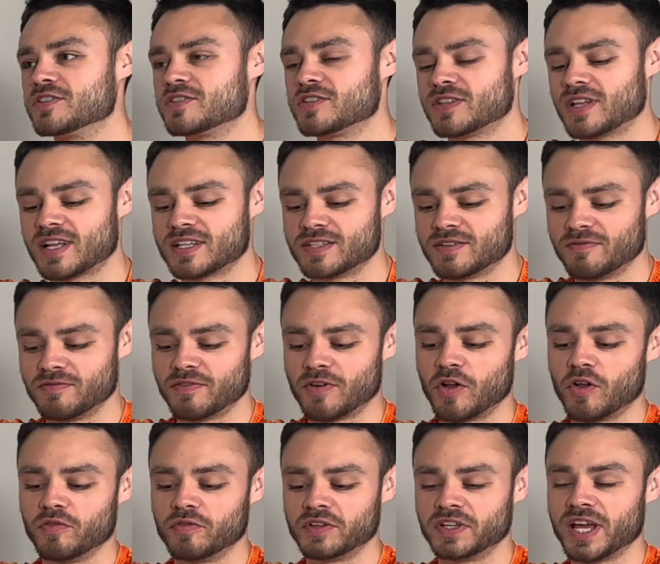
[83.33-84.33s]
So that's
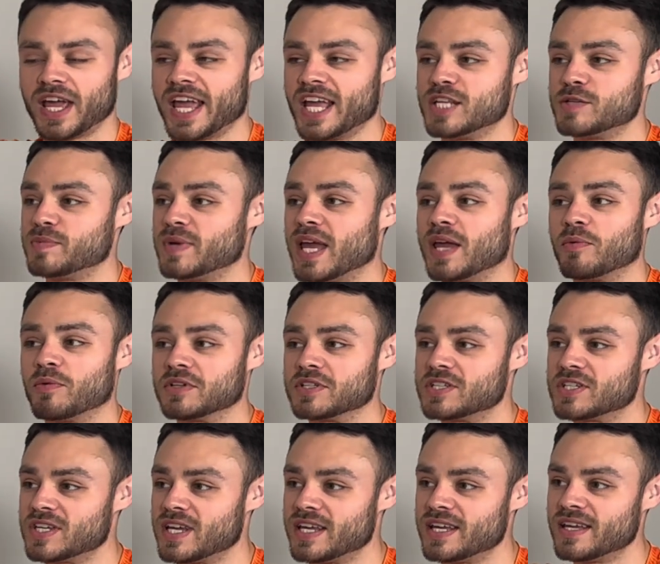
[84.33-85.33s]
involving your
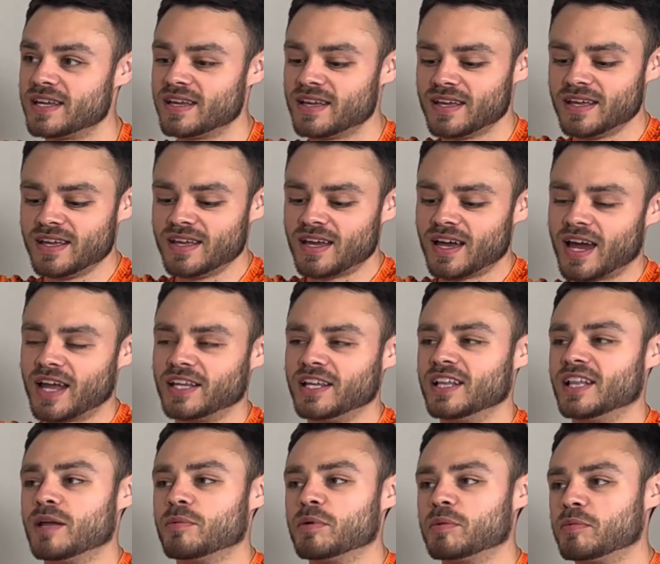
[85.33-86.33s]
HbA1c and
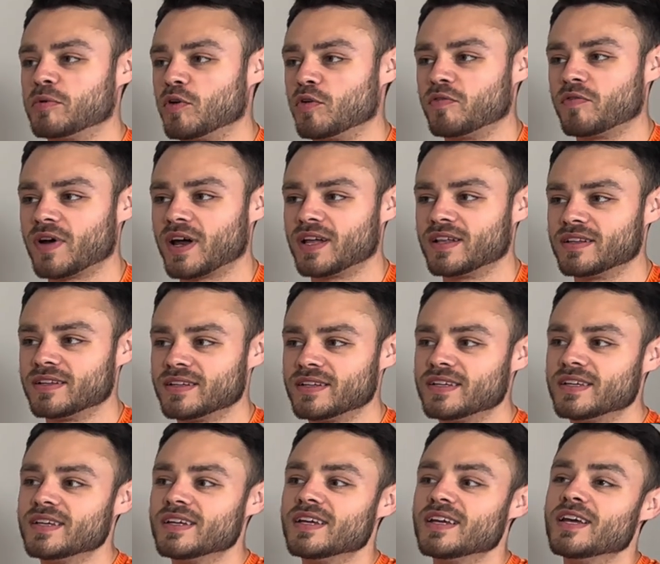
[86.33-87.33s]
your lipid profile.
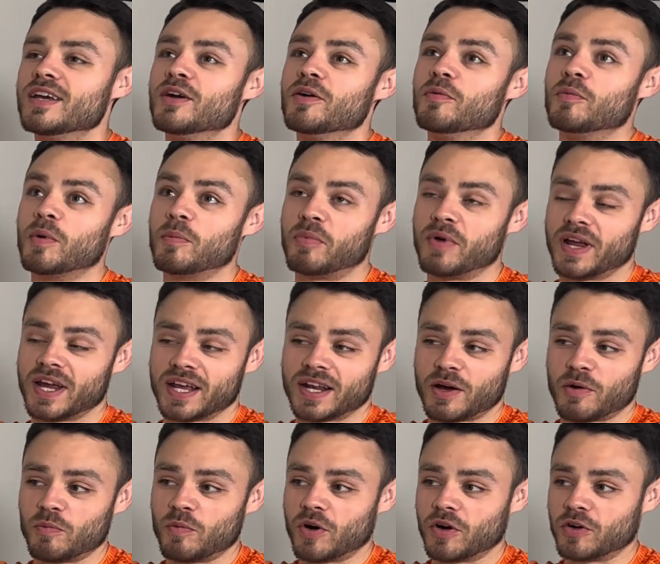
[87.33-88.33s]
Yeah. We're bringing
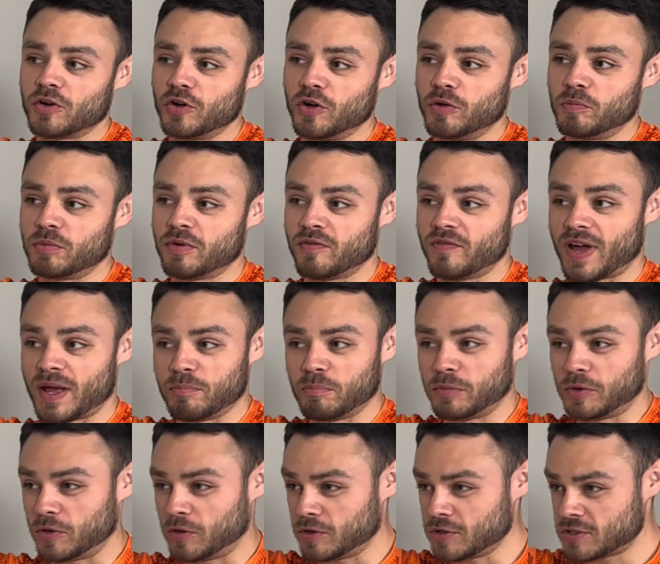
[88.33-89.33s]
out one called Prevent
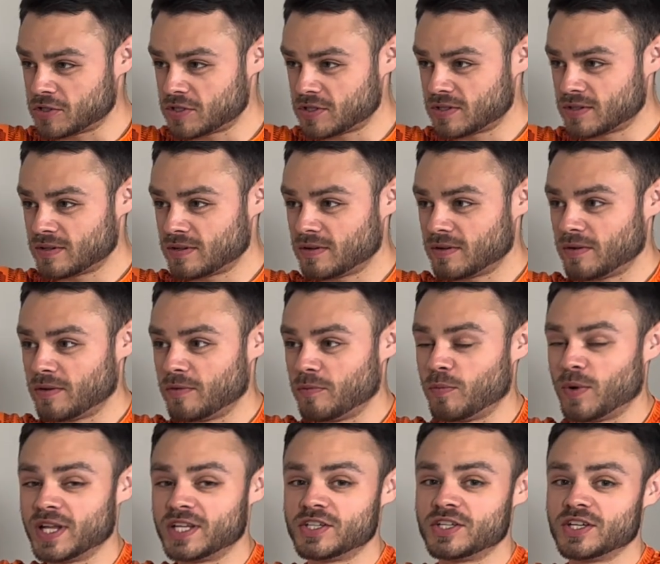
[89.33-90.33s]
Plus,
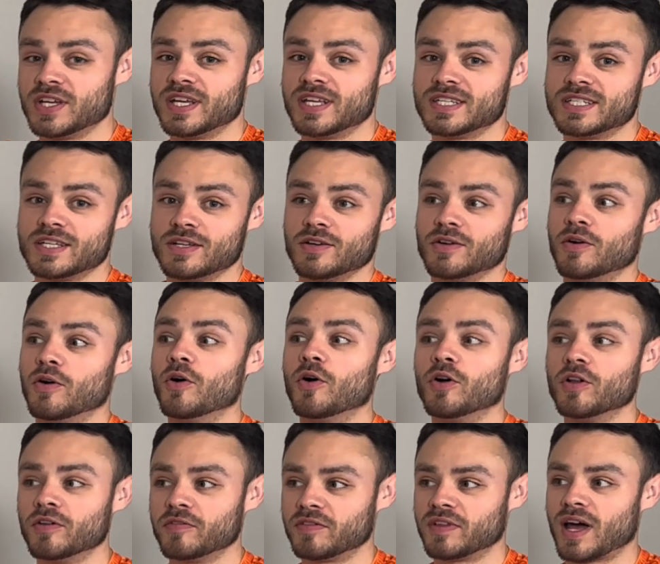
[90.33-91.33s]
which is
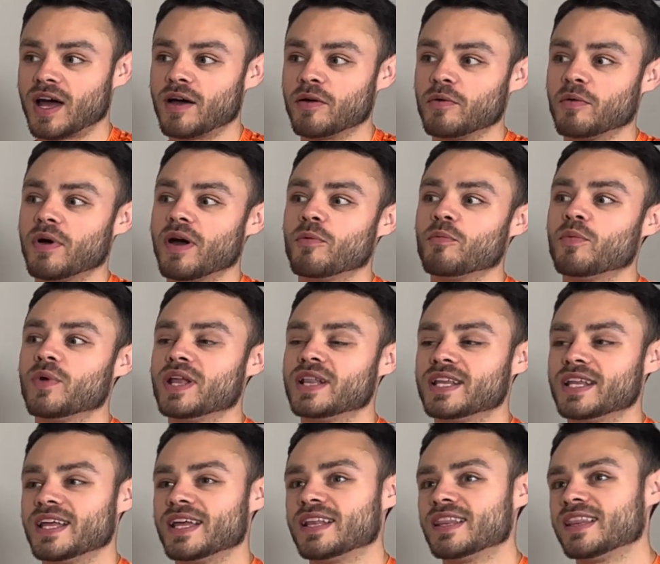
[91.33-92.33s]
all of that with
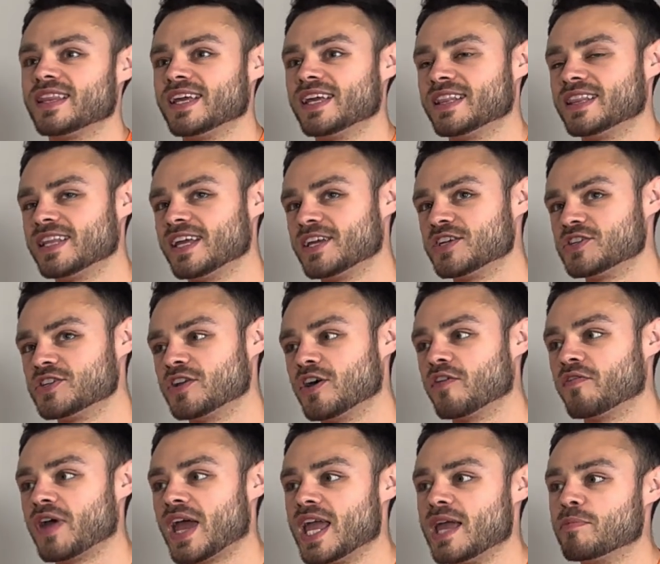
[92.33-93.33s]
the addition
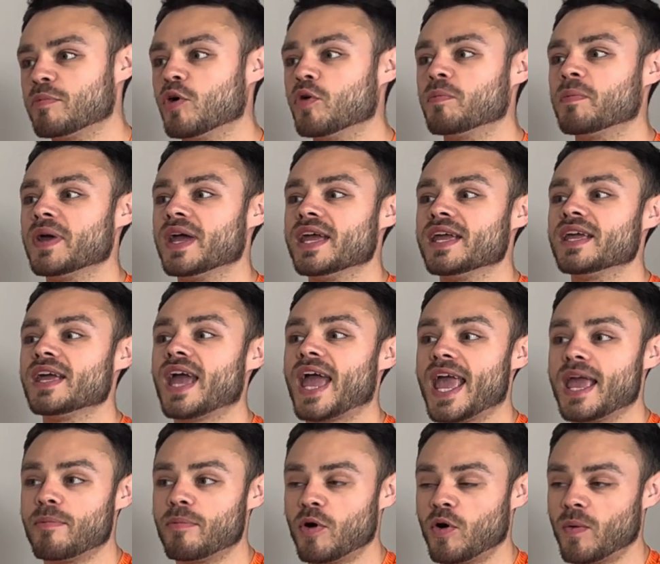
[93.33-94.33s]
of ApoB,
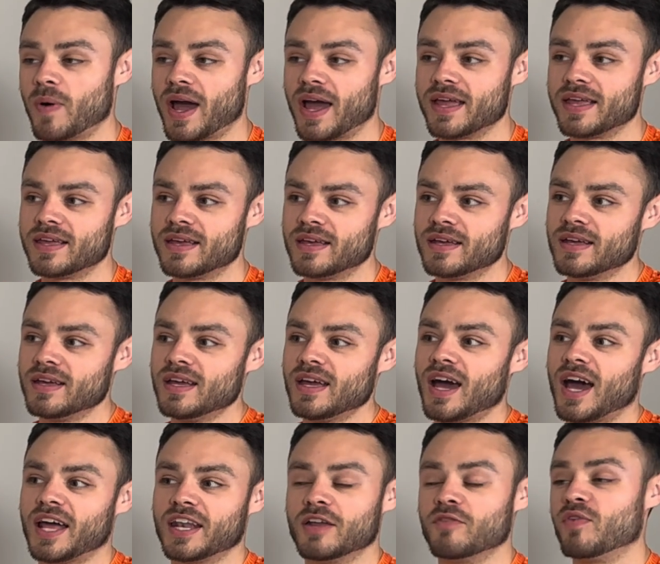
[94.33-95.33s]
ApoA,
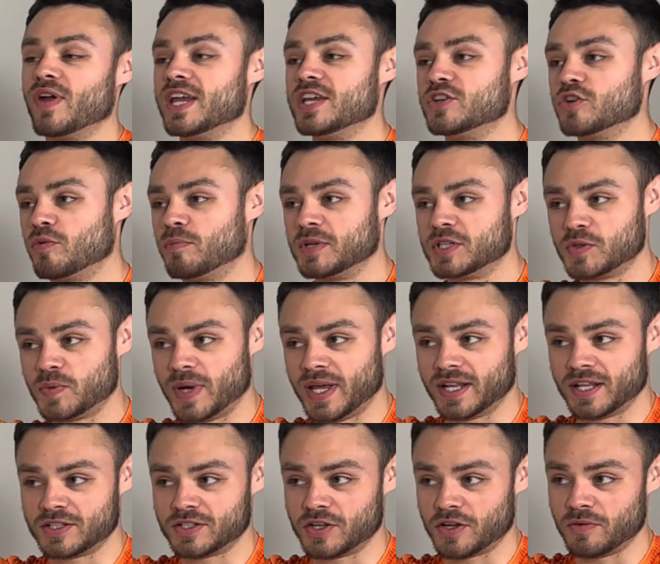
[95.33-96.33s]
and the ratio between
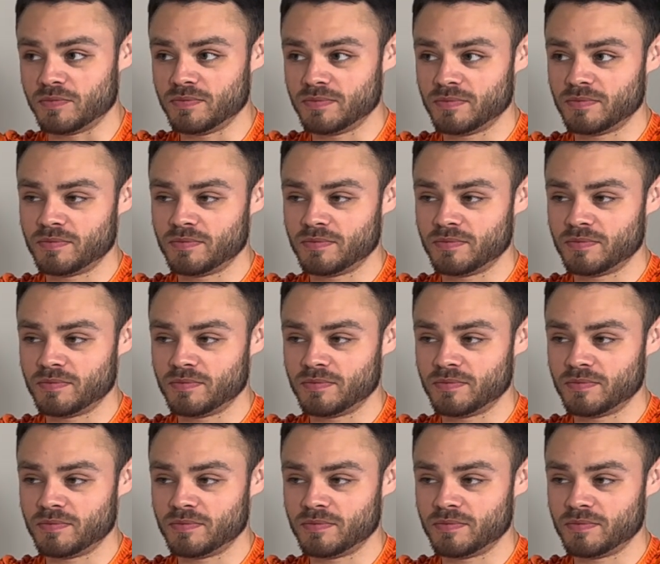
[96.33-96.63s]
the two.